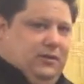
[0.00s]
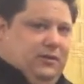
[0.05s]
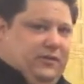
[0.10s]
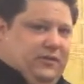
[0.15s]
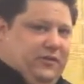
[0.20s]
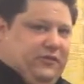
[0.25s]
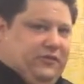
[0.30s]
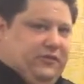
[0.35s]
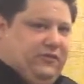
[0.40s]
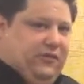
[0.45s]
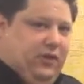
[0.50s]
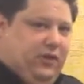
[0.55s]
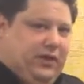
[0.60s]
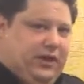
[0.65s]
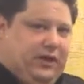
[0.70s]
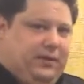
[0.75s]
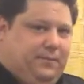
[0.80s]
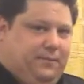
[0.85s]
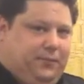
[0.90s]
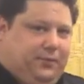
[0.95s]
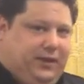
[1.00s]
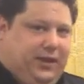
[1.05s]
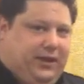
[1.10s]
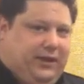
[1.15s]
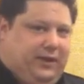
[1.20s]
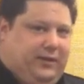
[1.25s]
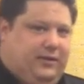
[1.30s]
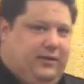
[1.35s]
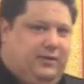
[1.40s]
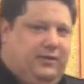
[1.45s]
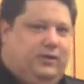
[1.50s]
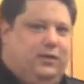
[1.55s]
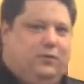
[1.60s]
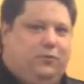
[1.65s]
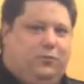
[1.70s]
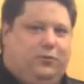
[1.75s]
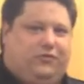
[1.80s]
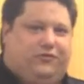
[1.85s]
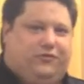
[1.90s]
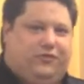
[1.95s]
this is all getting plated.
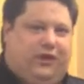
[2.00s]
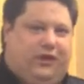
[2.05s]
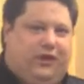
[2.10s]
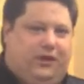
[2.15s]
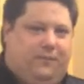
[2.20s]
We'll see you in a